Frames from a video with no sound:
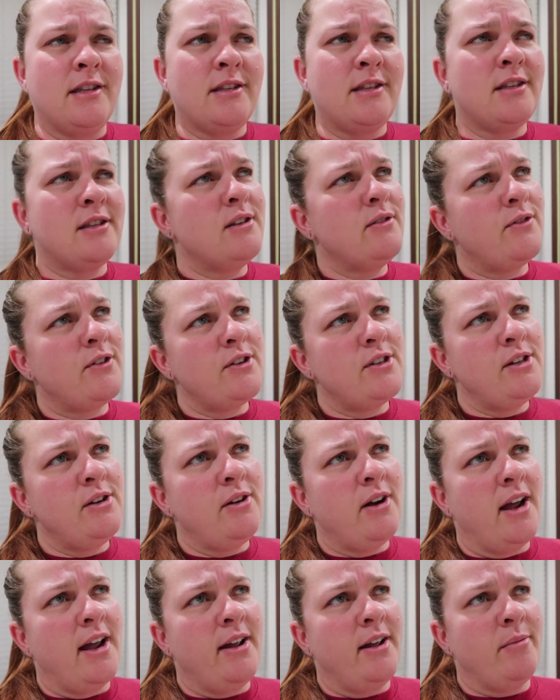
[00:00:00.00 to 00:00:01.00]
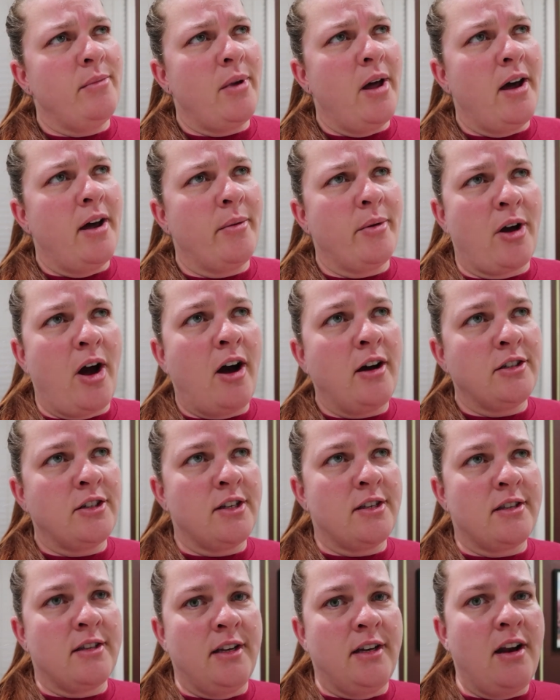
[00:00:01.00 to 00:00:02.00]
this is the first year I am not I'm
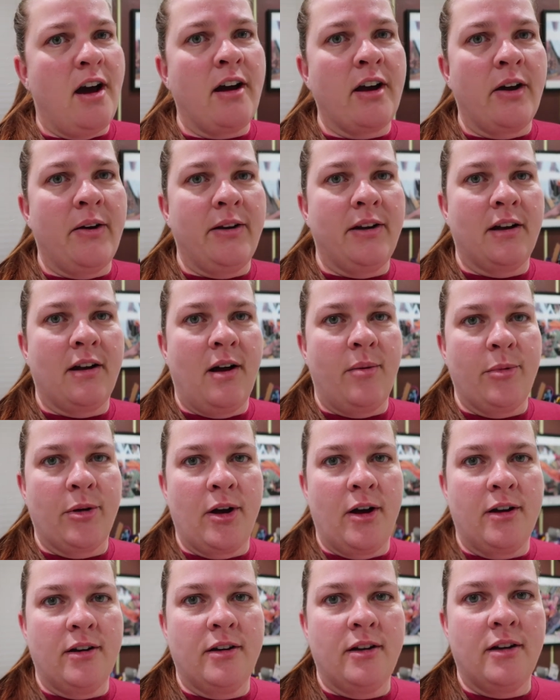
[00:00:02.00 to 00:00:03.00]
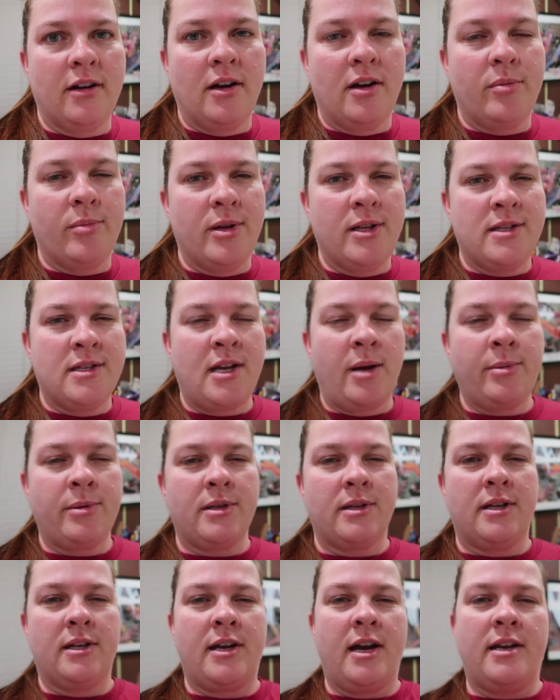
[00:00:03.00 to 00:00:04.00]
consciously not going to Comic-Con. Um, it
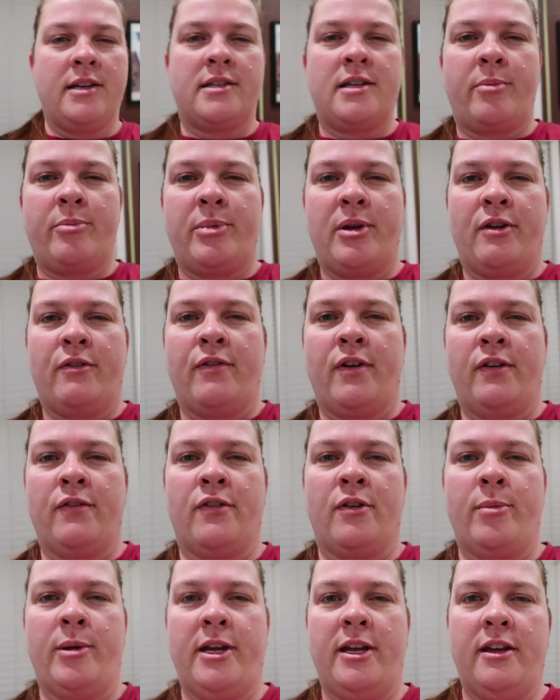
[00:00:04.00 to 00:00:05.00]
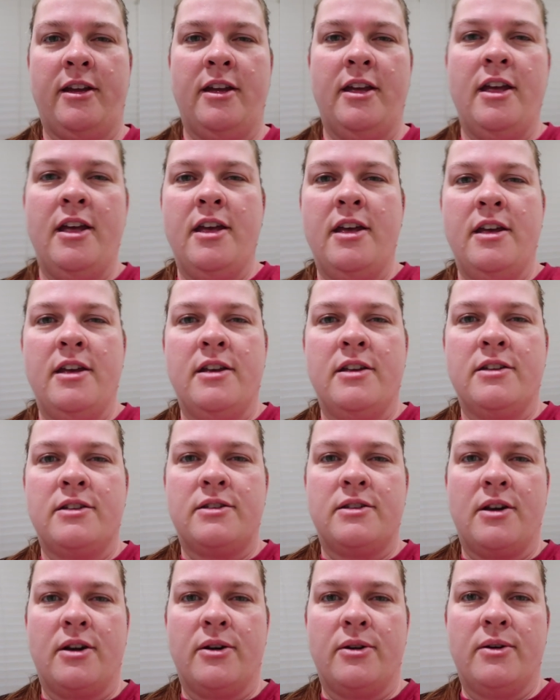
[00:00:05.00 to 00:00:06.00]
stopped it kind of stopped being fun for me,
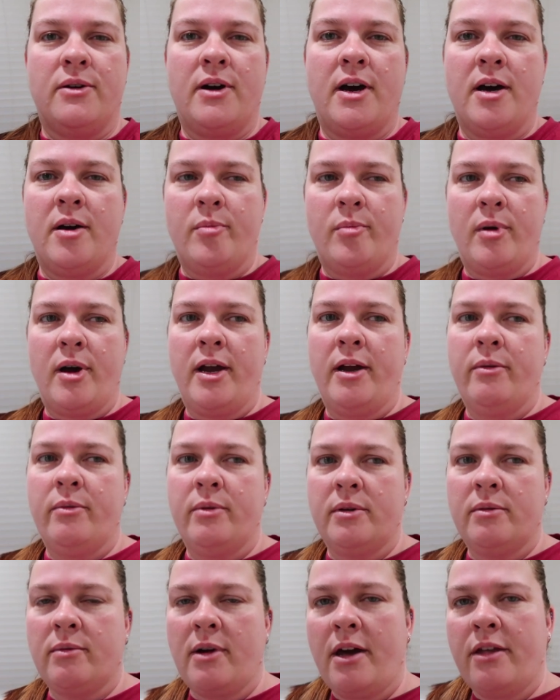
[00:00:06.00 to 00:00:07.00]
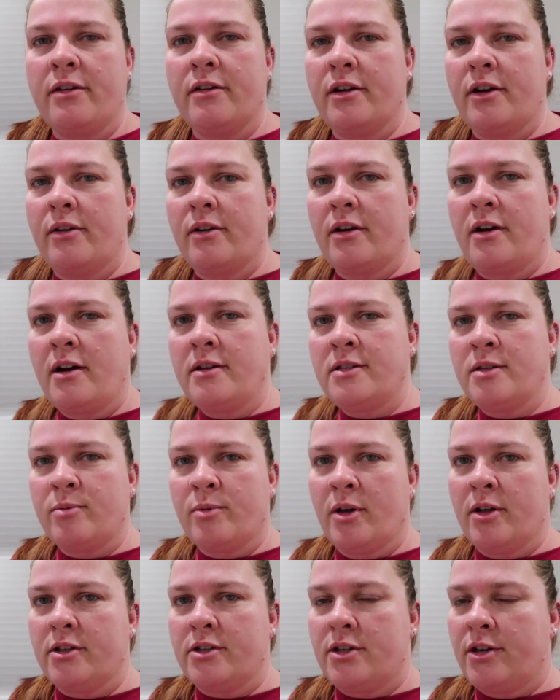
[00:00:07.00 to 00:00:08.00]
so um, I would rather go to
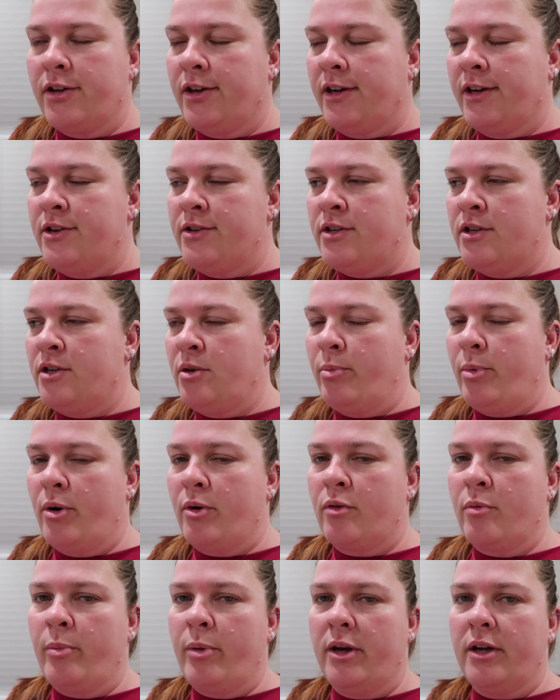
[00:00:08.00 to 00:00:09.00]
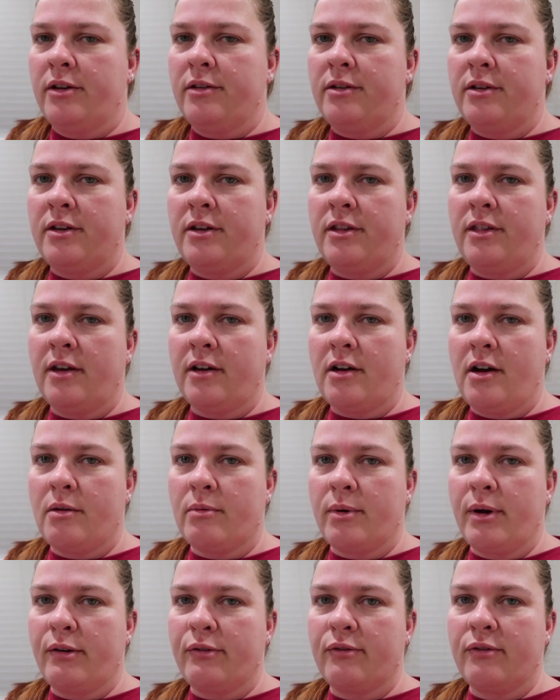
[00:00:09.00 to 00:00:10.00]
Costume College. I used to do both, but that
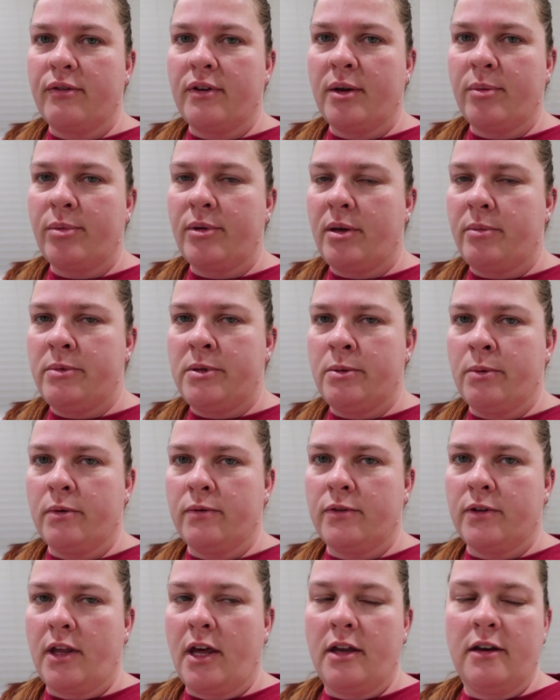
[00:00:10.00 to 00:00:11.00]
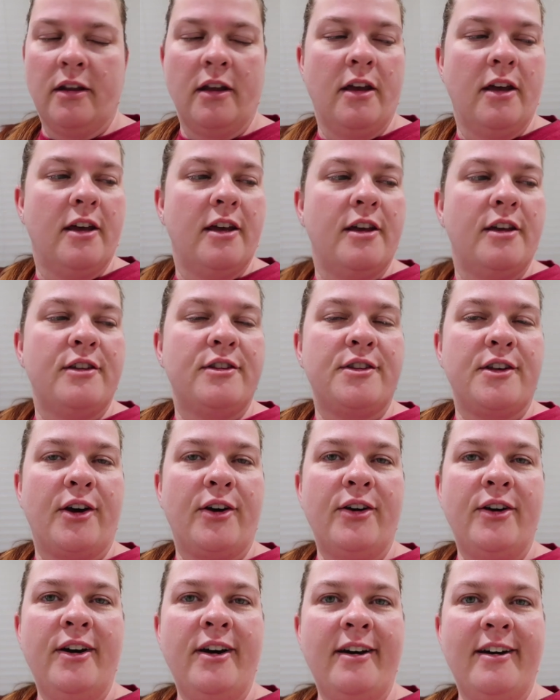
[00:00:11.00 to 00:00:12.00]
got rough. I'm, I'm too old for that,
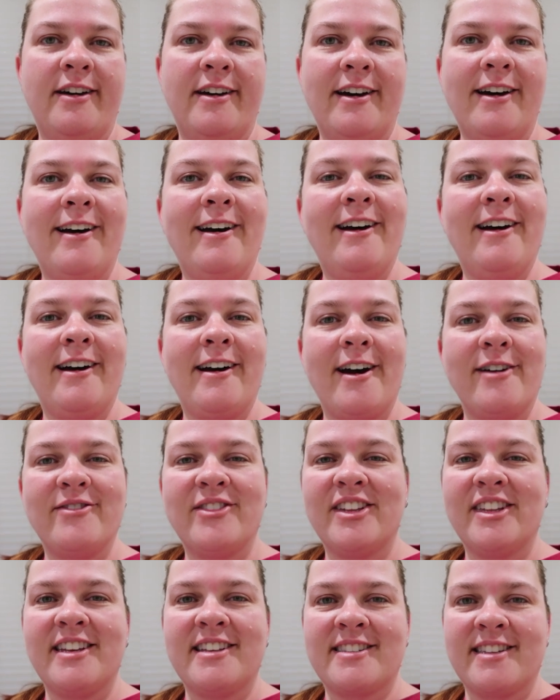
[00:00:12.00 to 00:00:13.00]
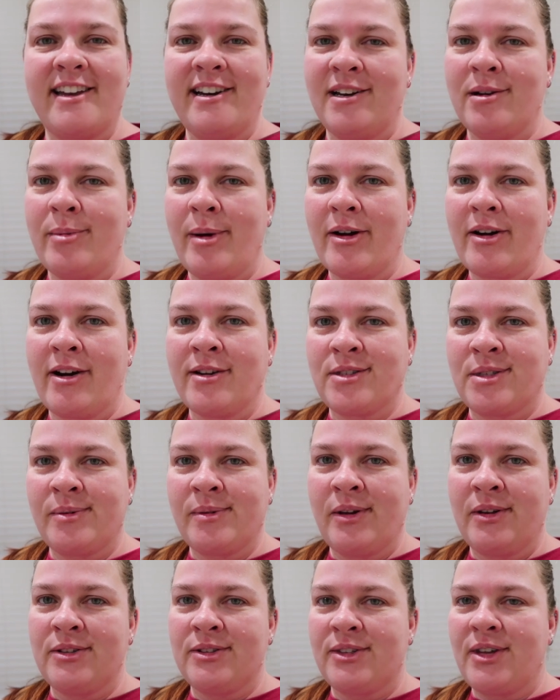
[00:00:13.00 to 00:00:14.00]
so I'm really excited about
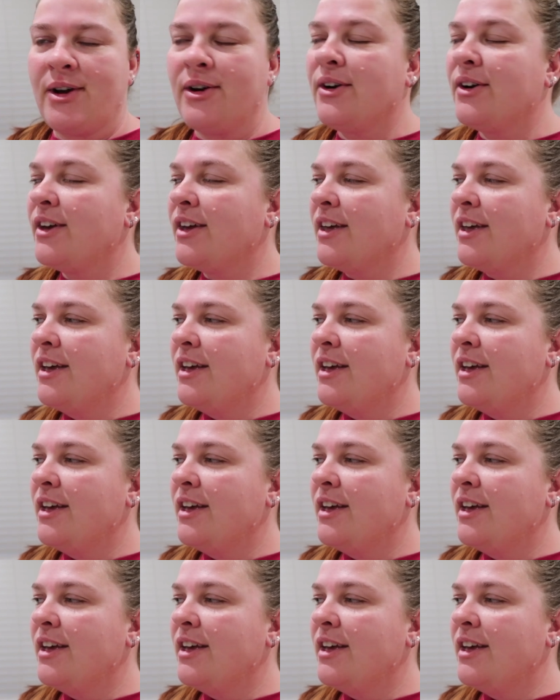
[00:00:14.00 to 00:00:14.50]
Costume College though.